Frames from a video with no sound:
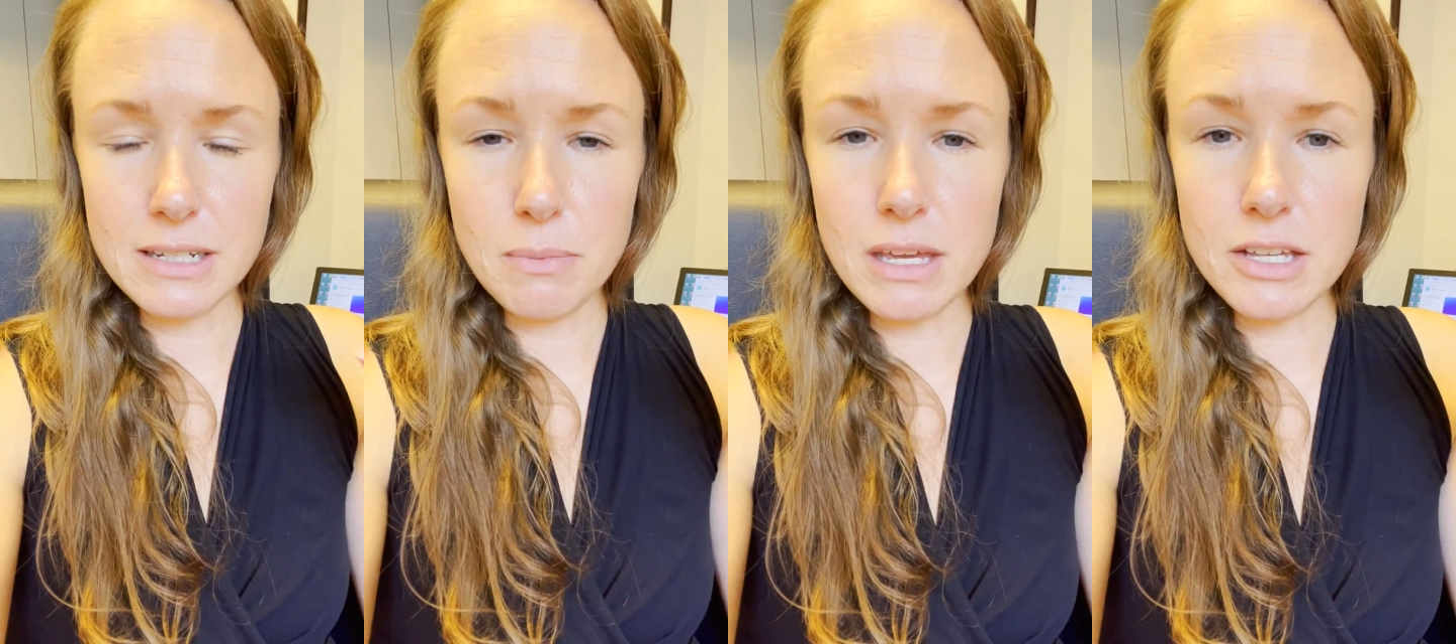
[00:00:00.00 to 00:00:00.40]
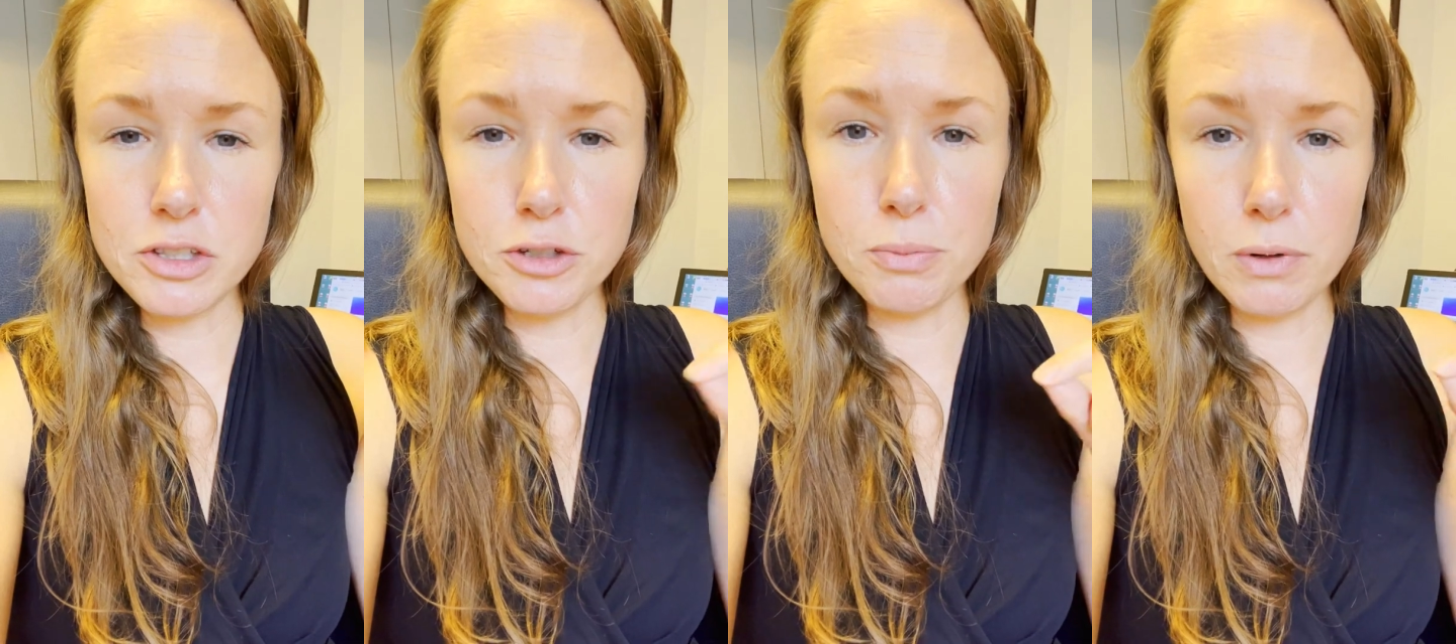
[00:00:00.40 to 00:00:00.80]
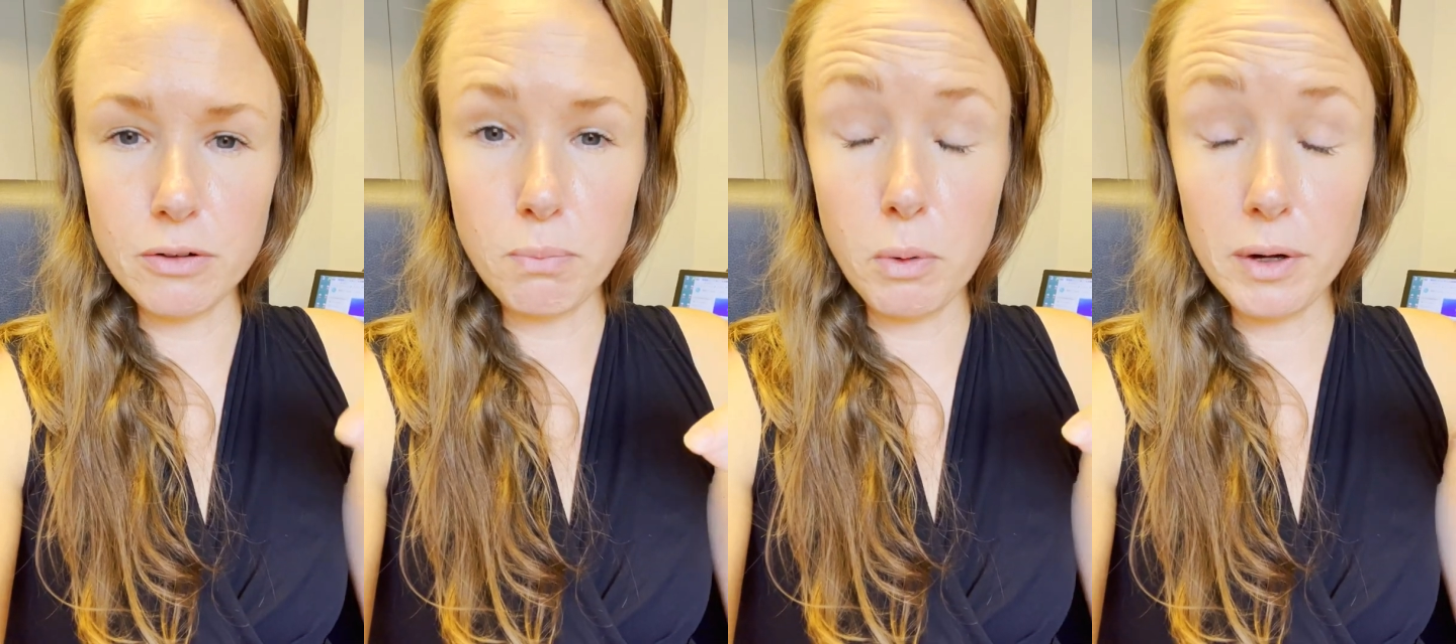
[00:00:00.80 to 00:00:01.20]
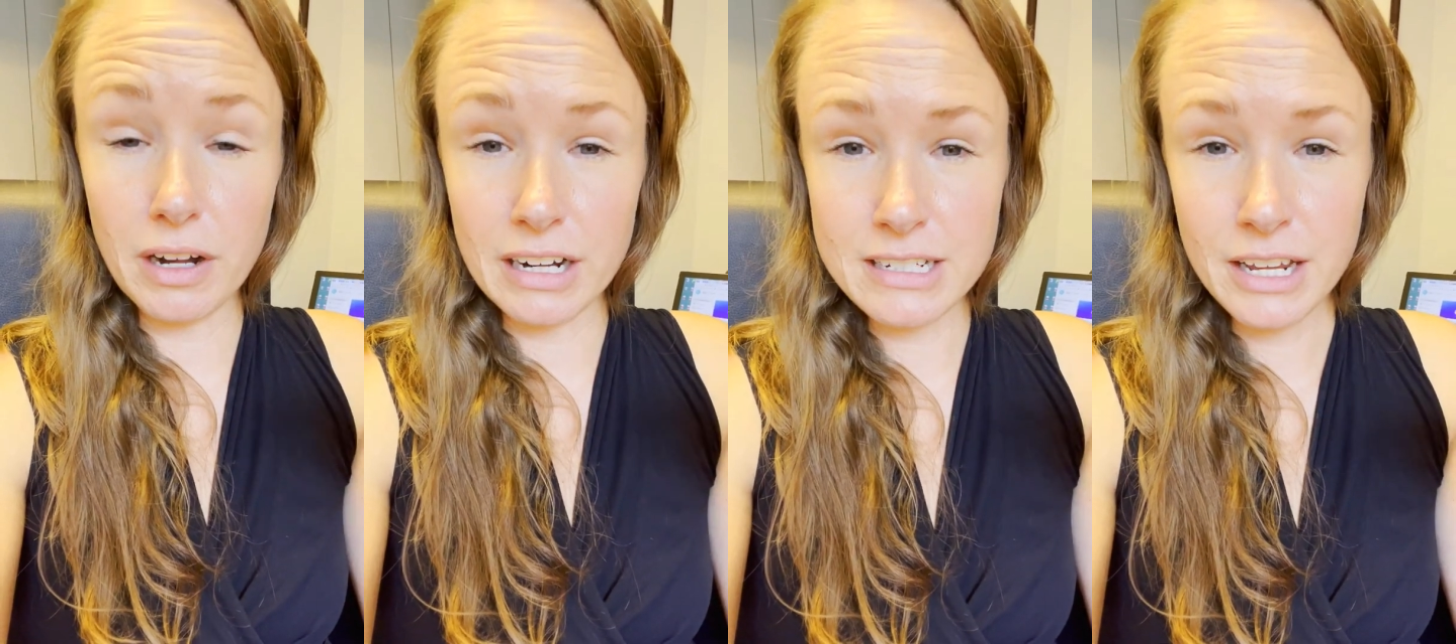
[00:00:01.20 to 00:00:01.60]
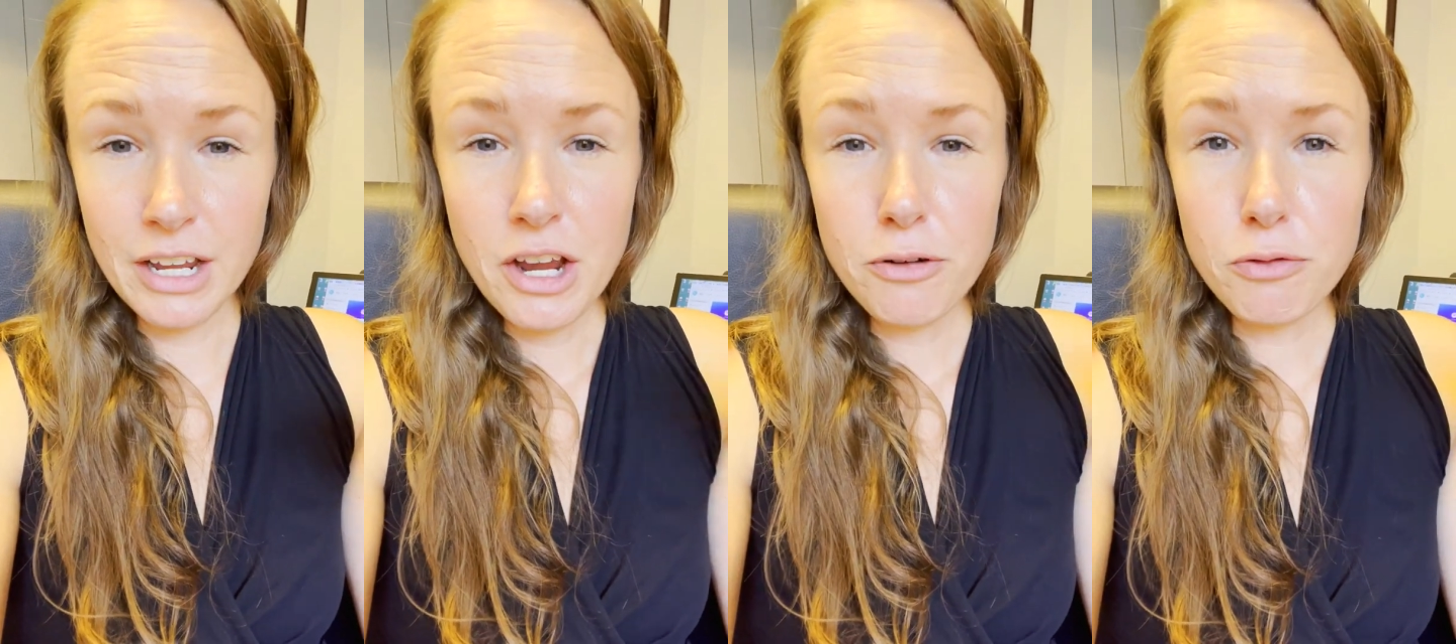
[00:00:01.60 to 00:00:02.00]
to be super important.
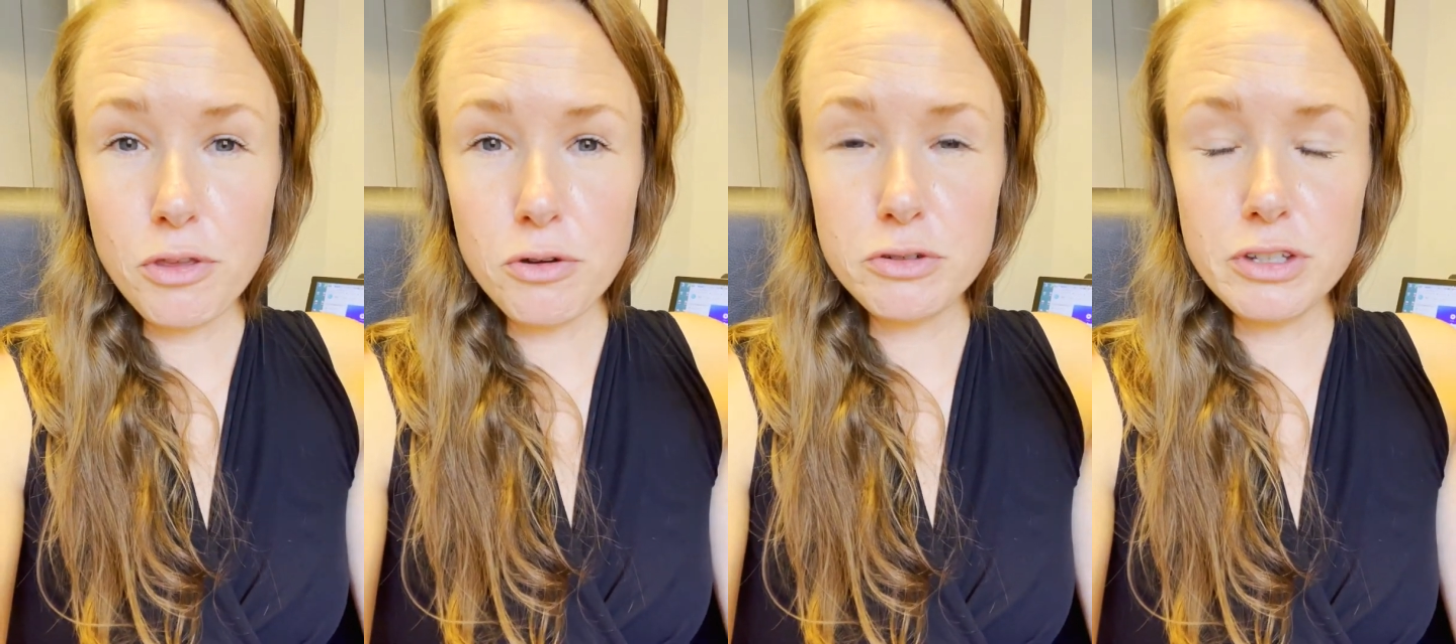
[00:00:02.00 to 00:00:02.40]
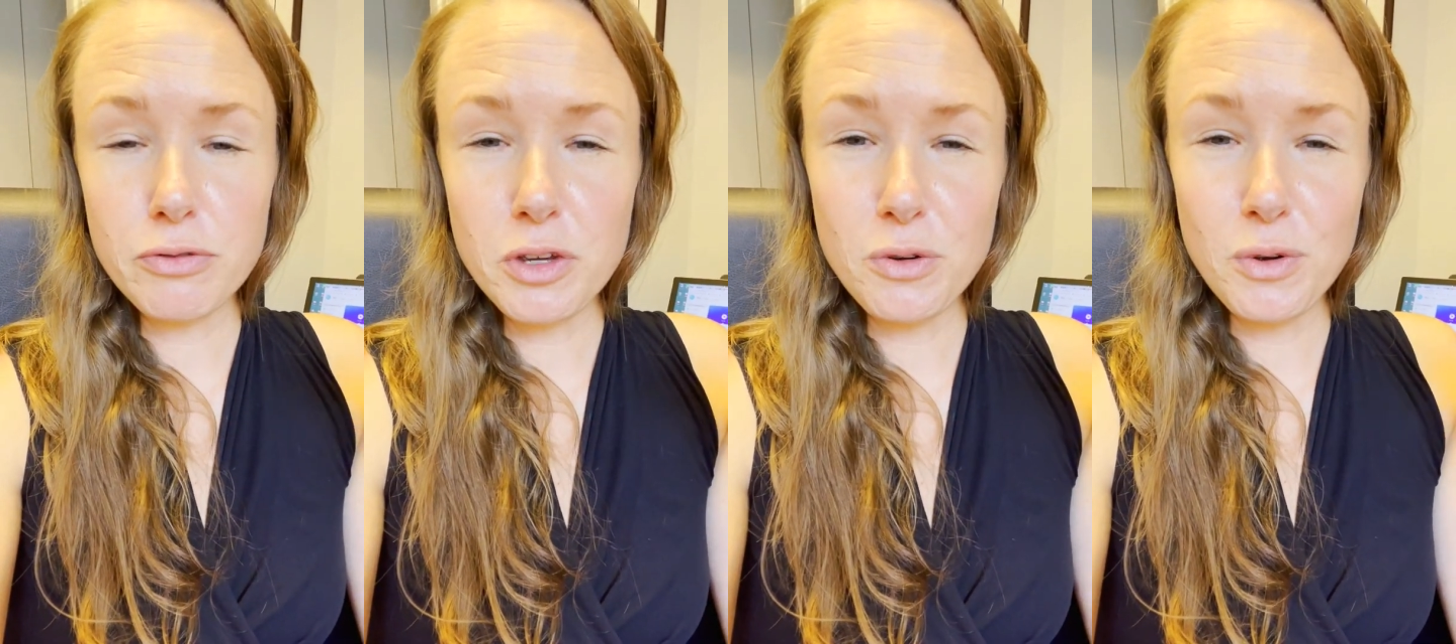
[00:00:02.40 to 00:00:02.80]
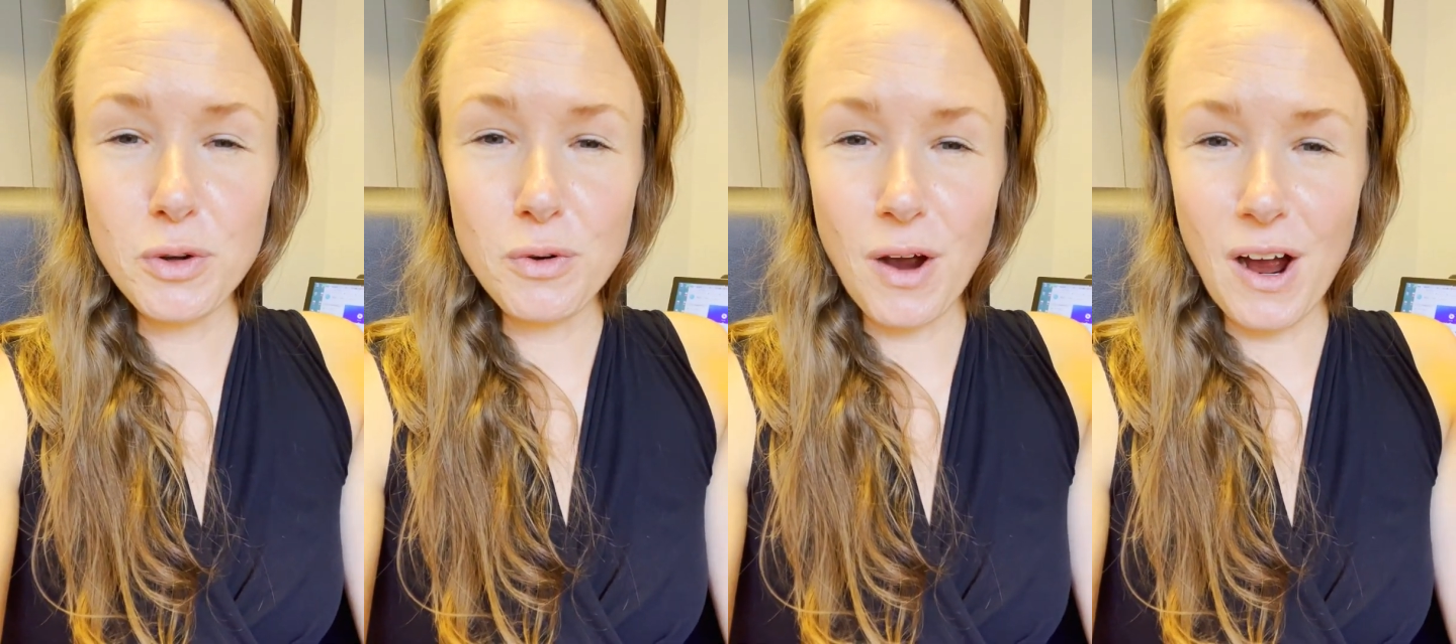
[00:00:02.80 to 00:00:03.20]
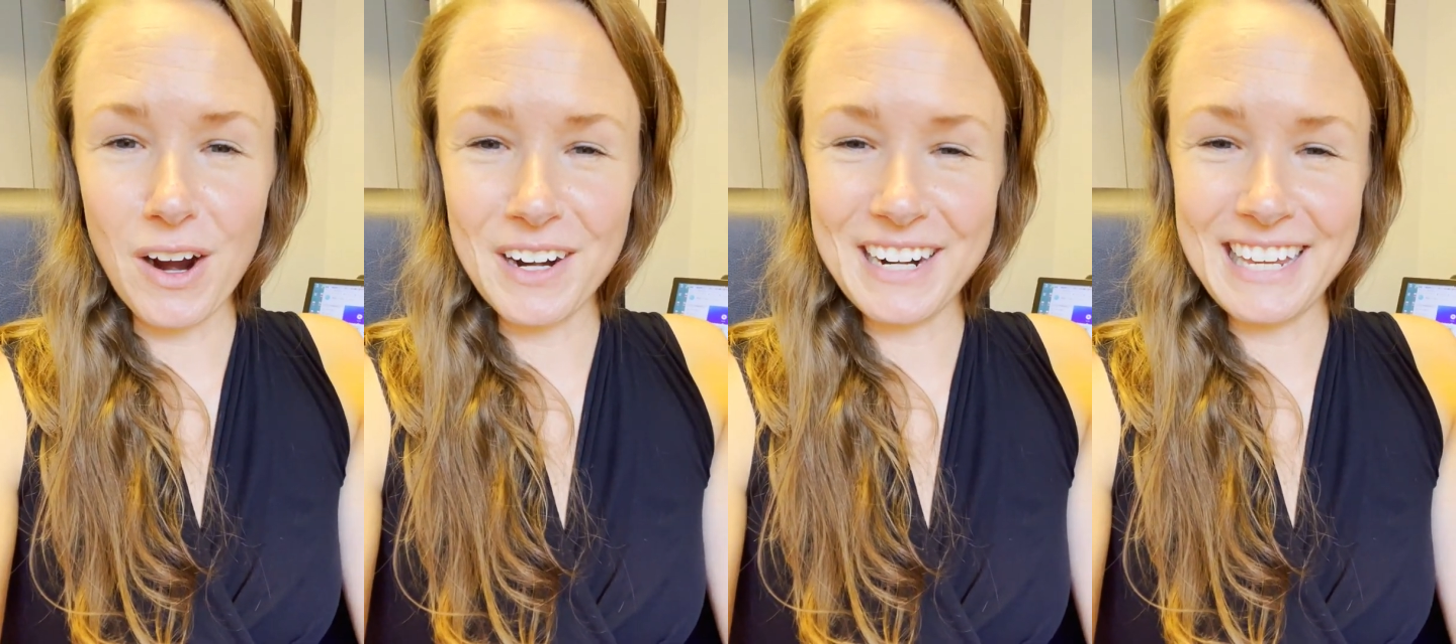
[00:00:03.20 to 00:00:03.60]
For those of you who are